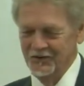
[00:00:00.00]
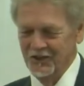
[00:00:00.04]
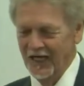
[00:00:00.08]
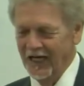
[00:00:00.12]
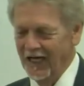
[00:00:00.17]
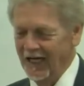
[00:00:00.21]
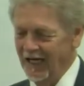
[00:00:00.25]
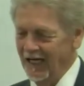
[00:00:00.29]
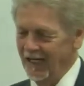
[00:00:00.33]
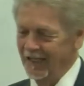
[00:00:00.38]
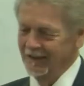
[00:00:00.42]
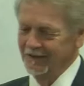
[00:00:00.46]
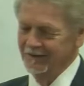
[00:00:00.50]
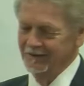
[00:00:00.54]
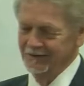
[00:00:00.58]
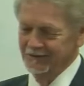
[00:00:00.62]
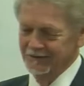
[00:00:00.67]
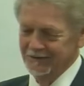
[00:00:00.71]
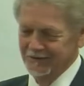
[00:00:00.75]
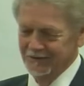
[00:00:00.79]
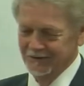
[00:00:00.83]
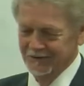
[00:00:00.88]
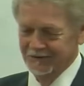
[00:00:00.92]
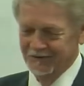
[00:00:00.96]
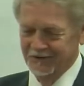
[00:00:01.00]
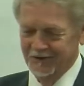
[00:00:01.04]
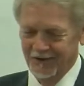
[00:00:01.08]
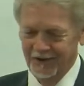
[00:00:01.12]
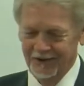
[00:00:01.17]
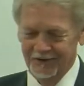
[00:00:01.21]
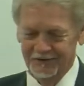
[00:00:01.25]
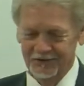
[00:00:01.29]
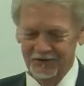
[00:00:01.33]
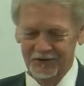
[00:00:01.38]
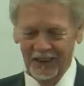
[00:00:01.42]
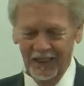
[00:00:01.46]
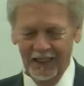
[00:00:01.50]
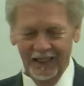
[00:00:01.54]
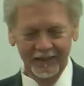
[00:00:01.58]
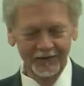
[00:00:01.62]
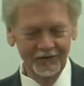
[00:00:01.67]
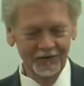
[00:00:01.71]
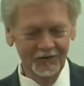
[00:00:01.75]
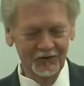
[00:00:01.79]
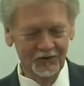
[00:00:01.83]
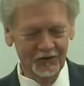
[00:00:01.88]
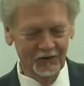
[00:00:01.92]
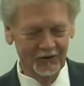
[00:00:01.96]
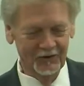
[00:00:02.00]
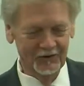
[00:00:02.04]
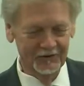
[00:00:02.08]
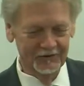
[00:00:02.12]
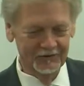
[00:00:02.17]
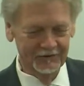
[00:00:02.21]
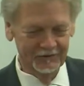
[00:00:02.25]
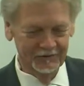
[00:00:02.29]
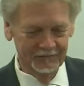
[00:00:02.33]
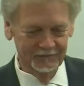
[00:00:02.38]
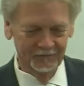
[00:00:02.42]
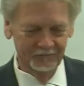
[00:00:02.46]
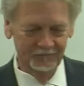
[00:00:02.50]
Join, join the church.